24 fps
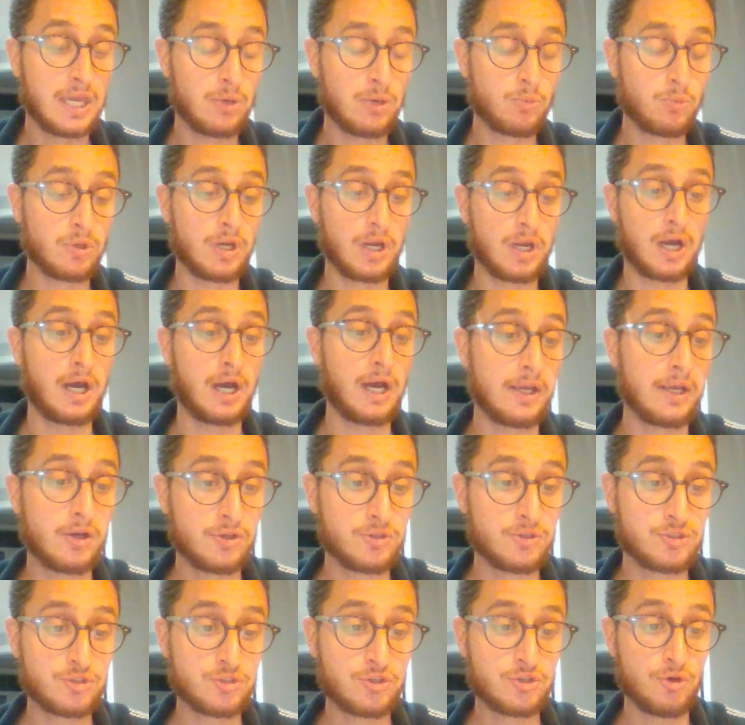And when
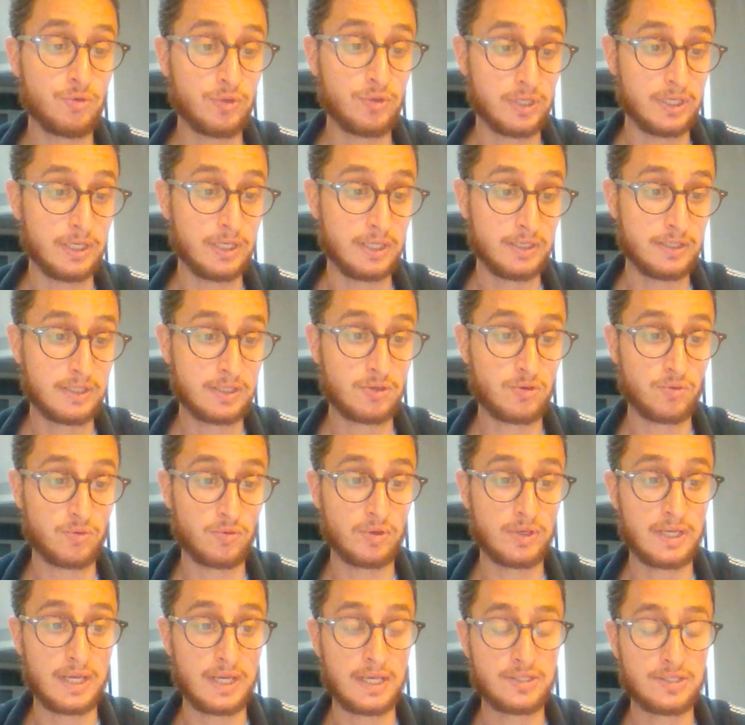ions go in, it
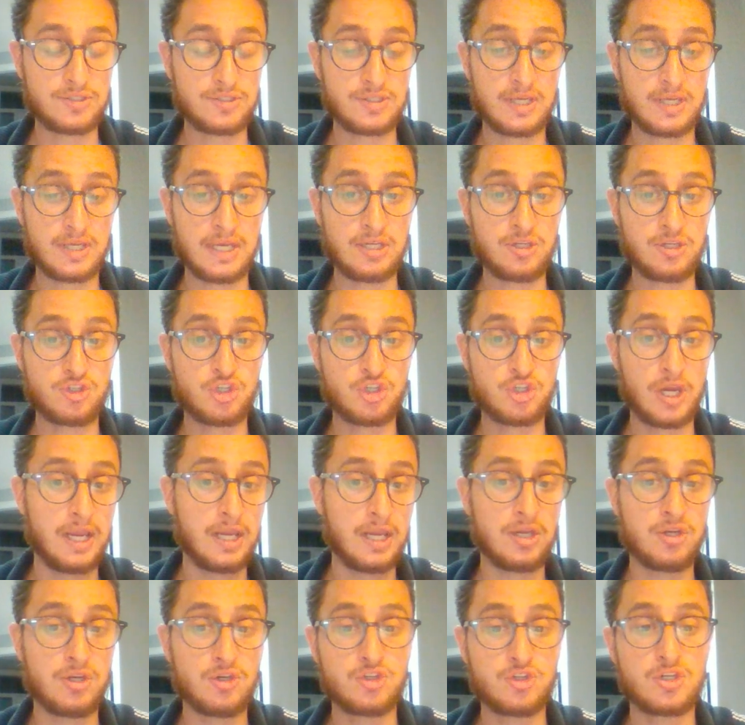creates a
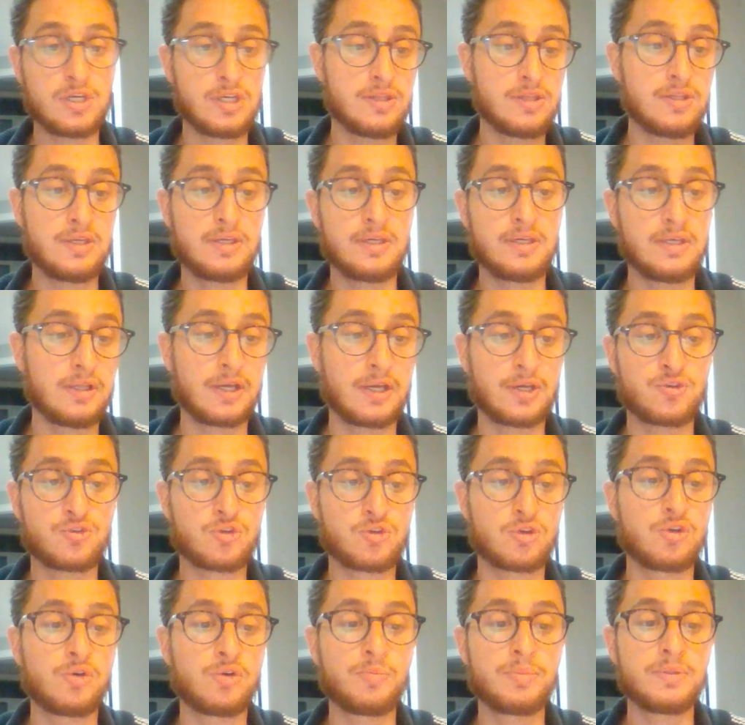change in the
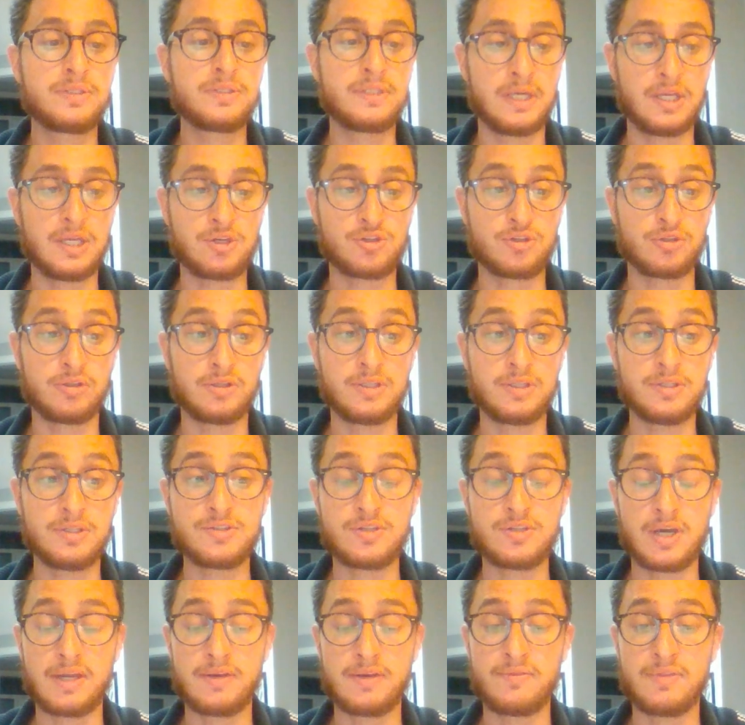electrical potential
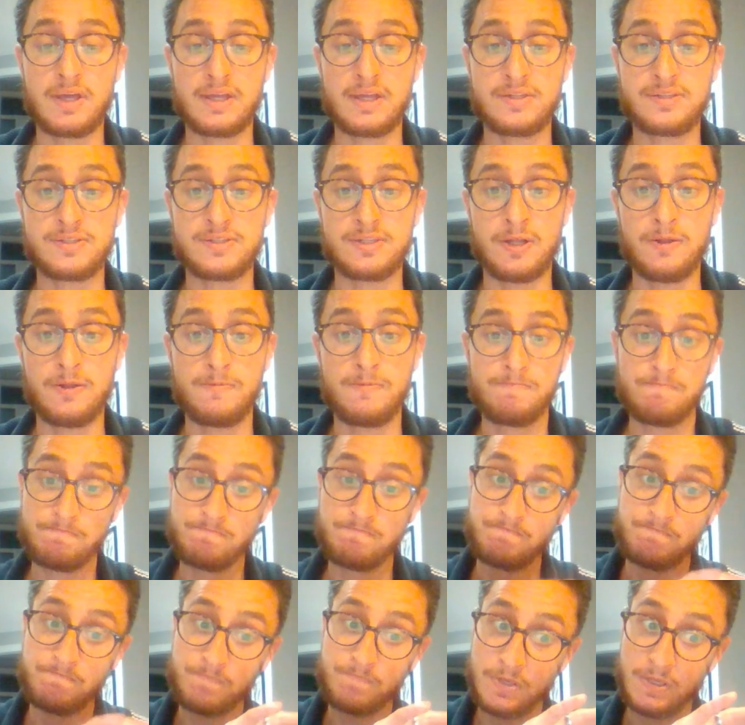inside of that cell.
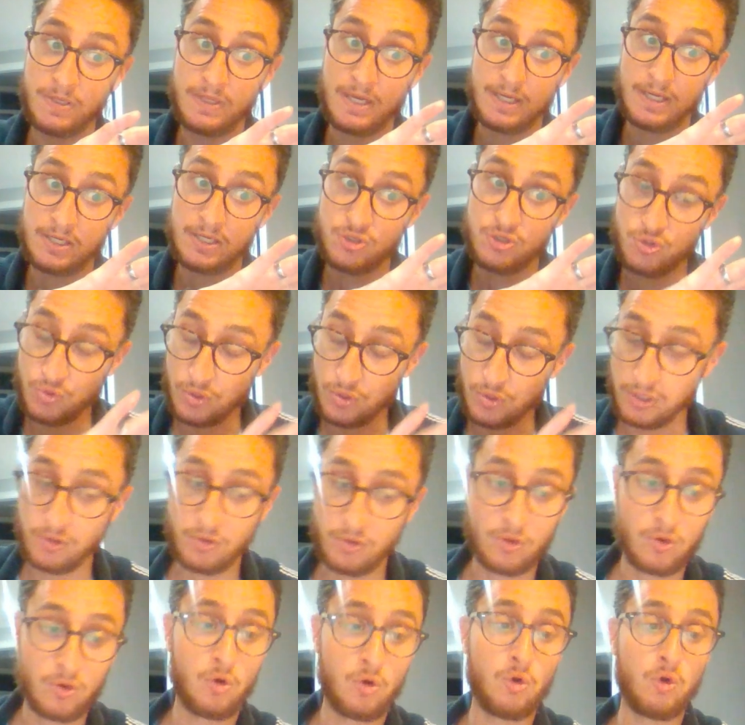And that can
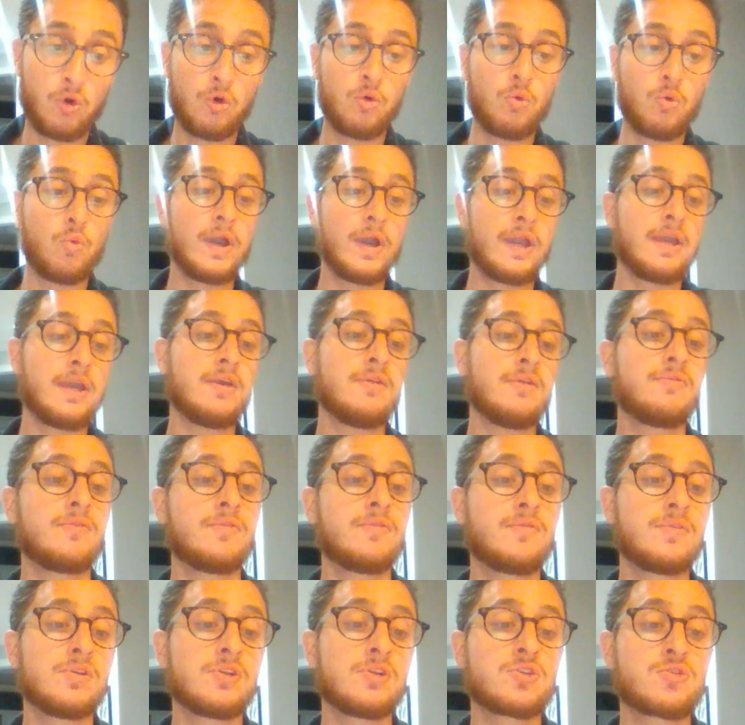trigger a whole wave
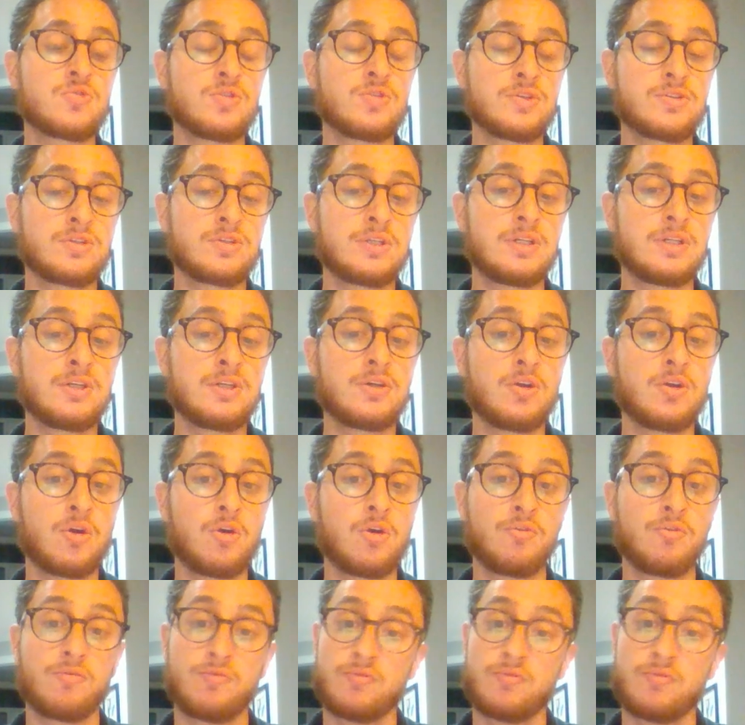of electricity to
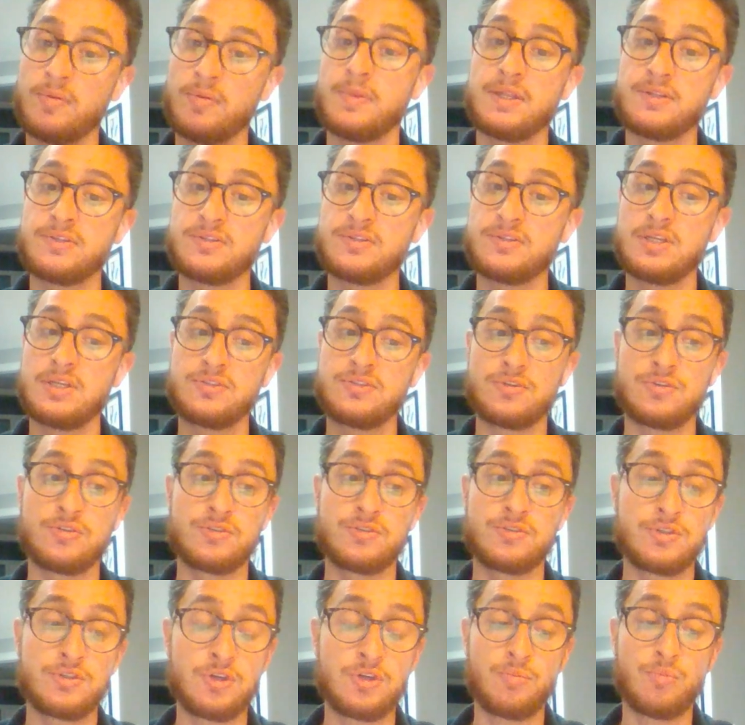go from that sensor
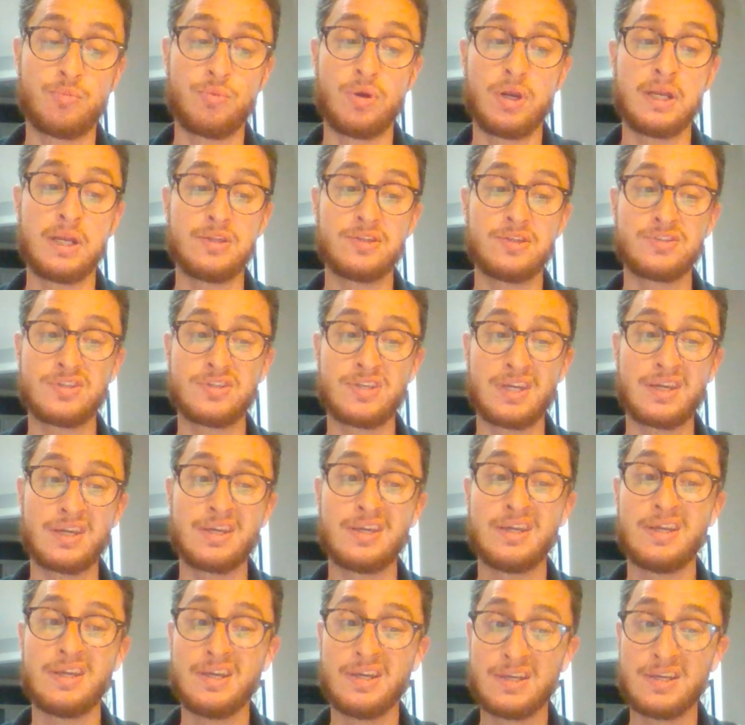to your brain and
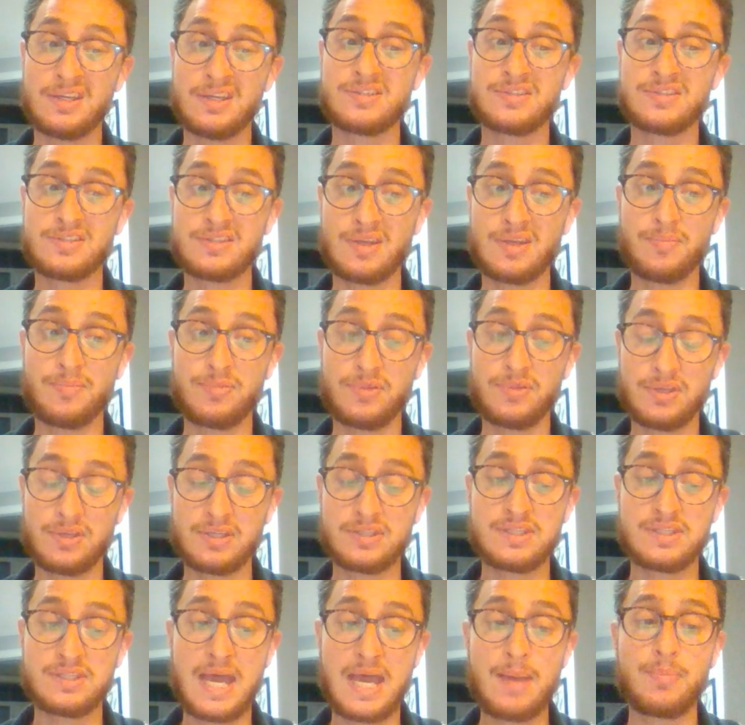say,
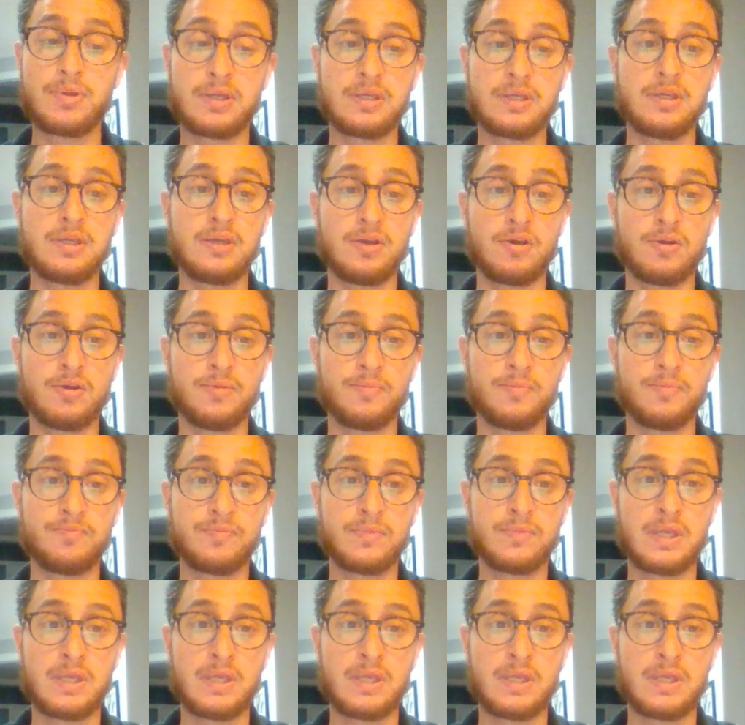something's happening here.